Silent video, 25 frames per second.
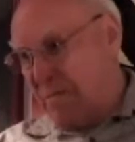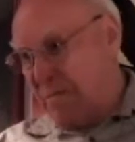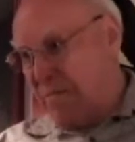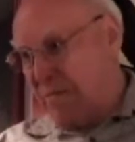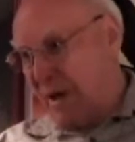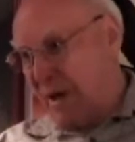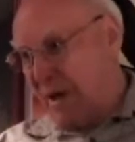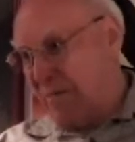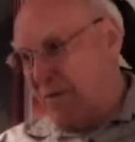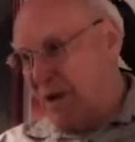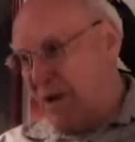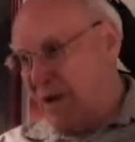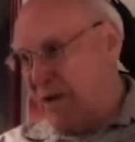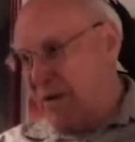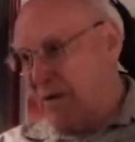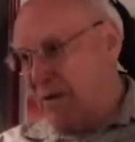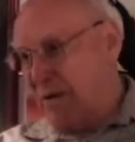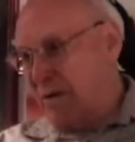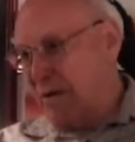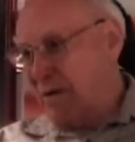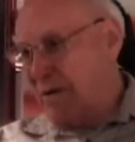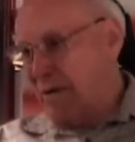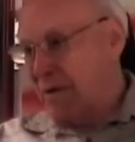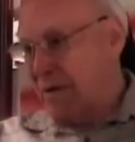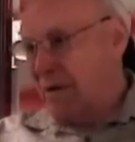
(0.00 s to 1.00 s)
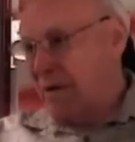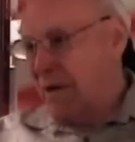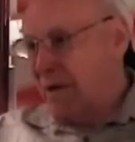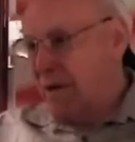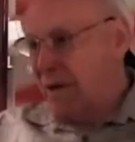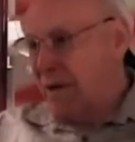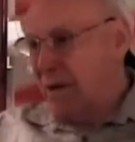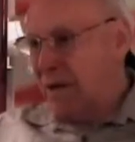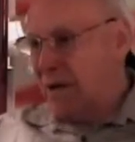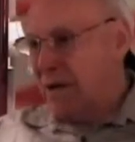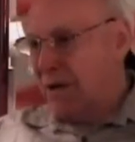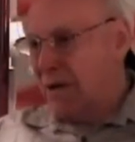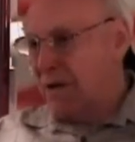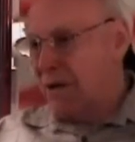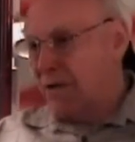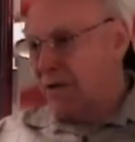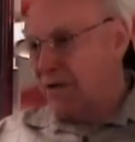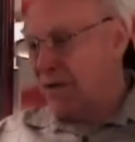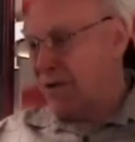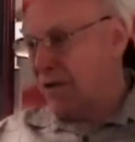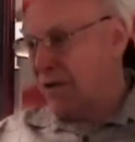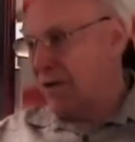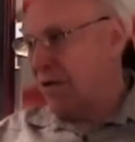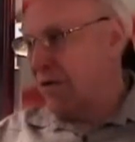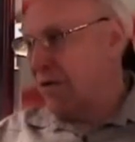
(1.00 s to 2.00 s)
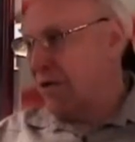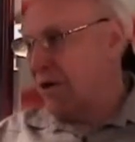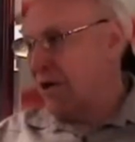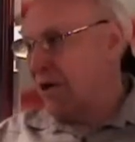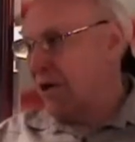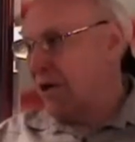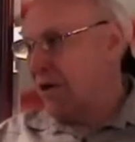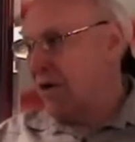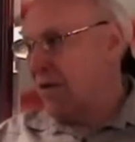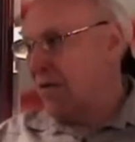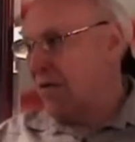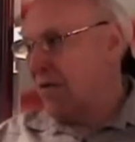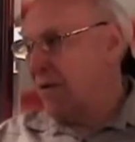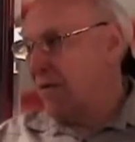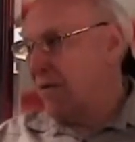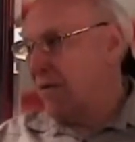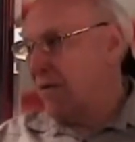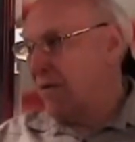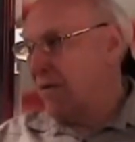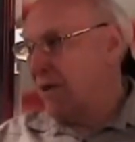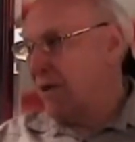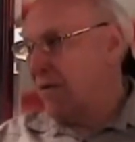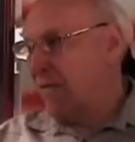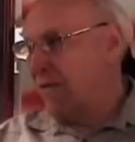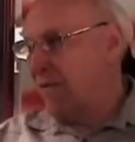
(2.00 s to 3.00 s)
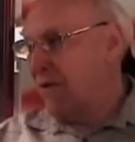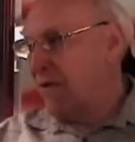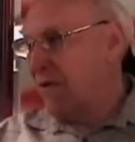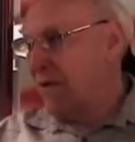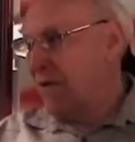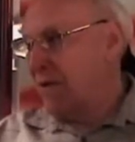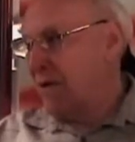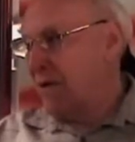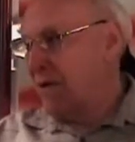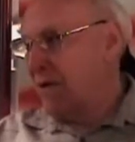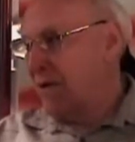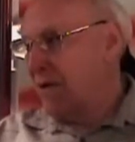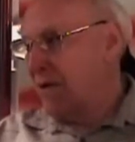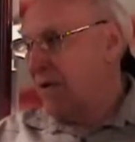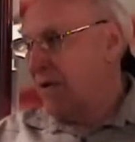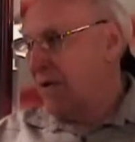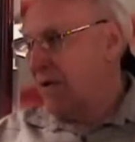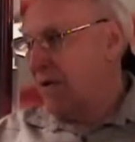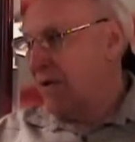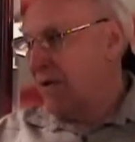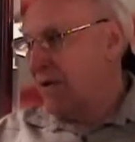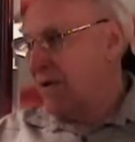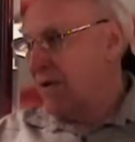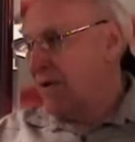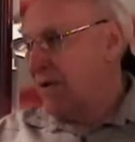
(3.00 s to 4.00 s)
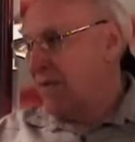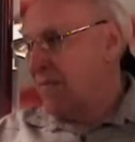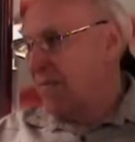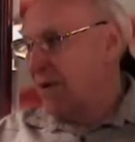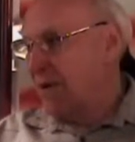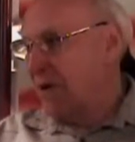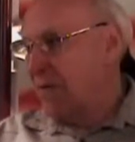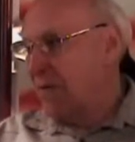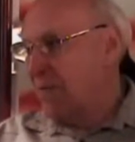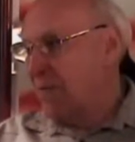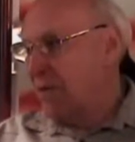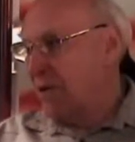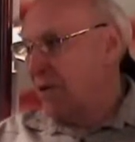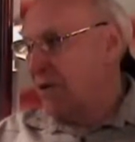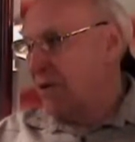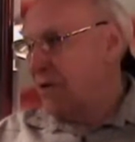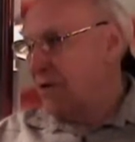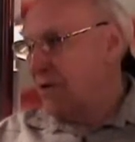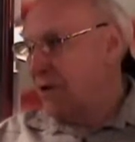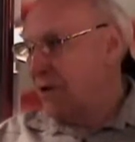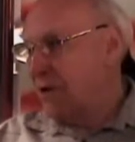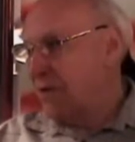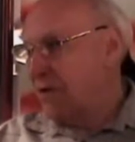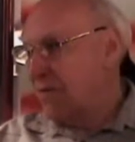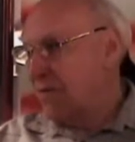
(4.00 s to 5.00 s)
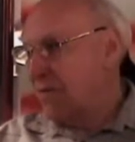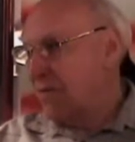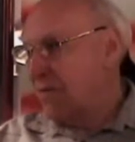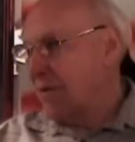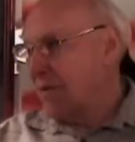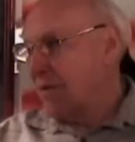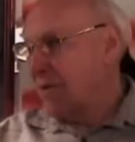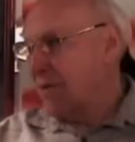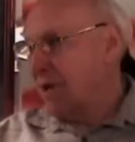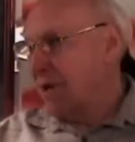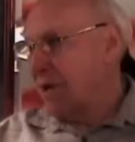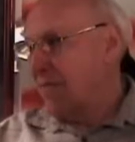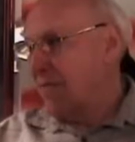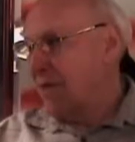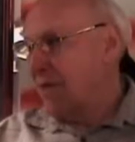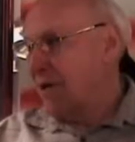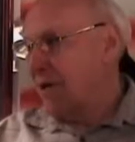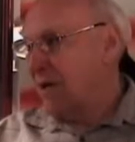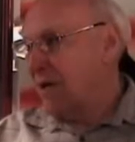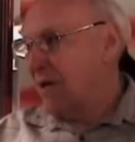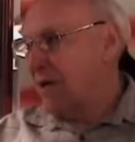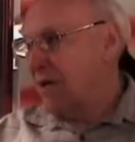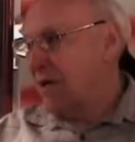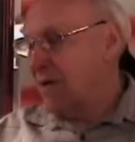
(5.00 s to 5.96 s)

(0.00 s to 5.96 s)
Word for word: probably close to a year before my point system let me,